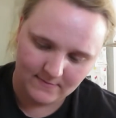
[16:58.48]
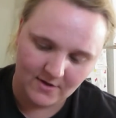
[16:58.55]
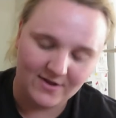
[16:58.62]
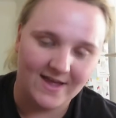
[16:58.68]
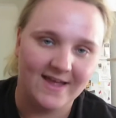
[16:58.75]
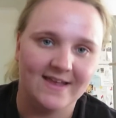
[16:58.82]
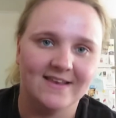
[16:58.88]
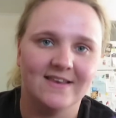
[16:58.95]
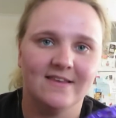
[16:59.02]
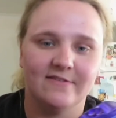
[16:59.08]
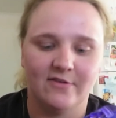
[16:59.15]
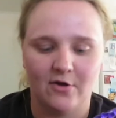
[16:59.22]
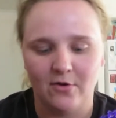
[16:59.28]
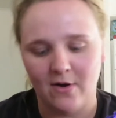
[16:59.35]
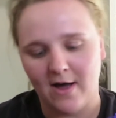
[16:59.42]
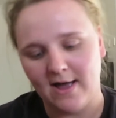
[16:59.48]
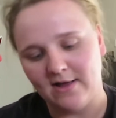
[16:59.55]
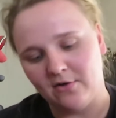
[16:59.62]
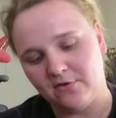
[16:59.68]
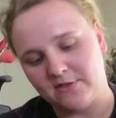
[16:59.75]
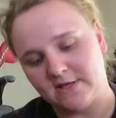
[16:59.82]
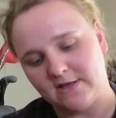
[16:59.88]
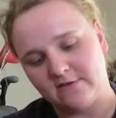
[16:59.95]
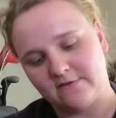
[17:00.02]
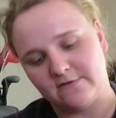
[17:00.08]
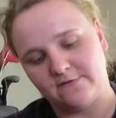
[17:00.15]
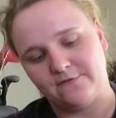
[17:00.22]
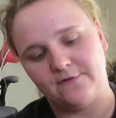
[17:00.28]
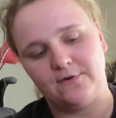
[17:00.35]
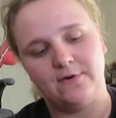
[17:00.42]
Okay, so I got this
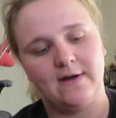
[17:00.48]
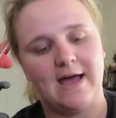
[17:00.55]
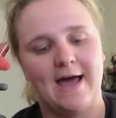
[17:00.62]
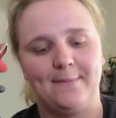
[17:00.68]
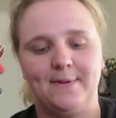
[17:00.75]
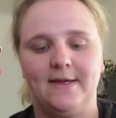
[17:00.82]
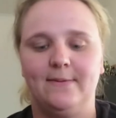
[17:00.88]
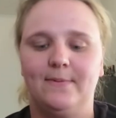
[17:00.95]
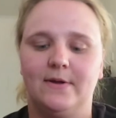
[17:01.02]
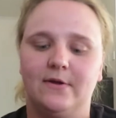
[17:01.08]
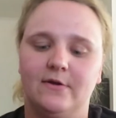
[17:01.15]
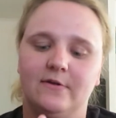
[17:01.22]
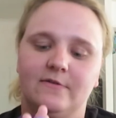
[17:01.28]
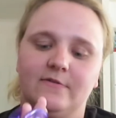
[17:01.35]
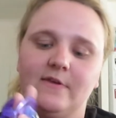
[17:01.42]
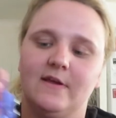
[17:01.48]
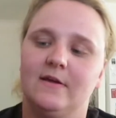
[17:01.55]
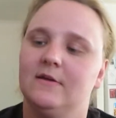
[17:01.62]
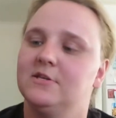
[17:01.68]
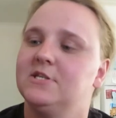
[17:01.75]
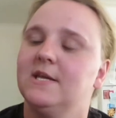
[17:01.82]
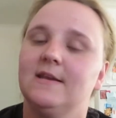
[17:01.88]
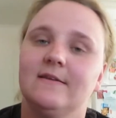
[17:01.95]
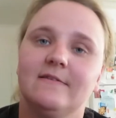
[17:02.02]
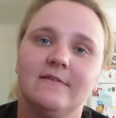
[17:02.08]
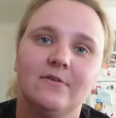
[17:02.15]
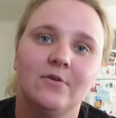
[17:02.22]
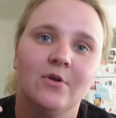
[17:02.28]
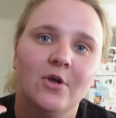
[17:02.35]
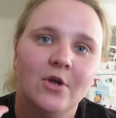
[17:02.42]
for Abby because uh, she
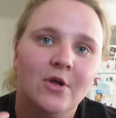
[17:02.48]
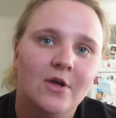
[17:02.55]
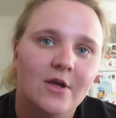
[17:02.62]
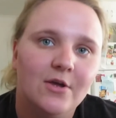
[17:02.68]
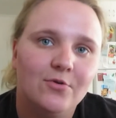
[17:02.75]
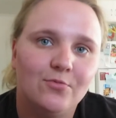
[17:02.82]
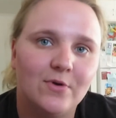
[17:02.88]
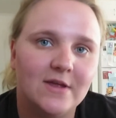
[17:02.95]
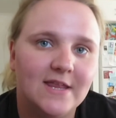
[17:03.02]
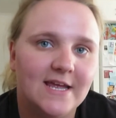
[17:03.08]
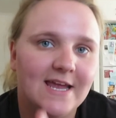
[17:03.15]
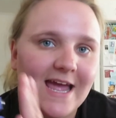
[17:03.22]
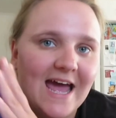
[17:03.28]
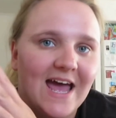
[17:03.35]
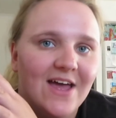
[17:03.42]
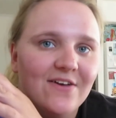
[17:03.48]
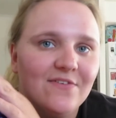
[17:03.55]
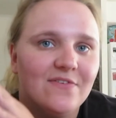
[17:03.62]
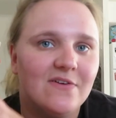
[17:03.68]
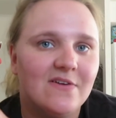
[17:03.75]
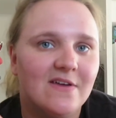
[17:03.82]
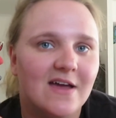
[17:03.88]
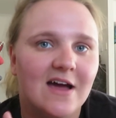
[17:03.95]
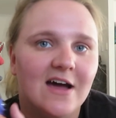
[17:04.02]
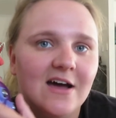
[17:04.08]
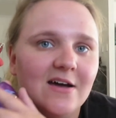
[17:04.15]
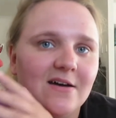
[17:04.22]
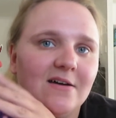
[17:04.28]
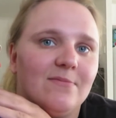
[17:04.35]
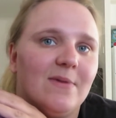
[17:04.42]
doesn't really have
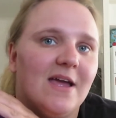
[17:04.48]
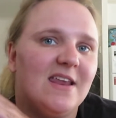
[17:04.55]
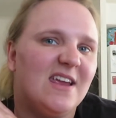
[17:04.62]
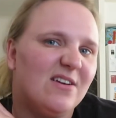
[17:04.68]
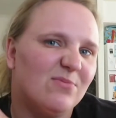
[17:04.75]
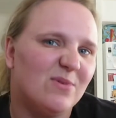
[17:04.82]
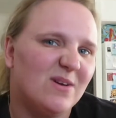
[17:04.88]
um, any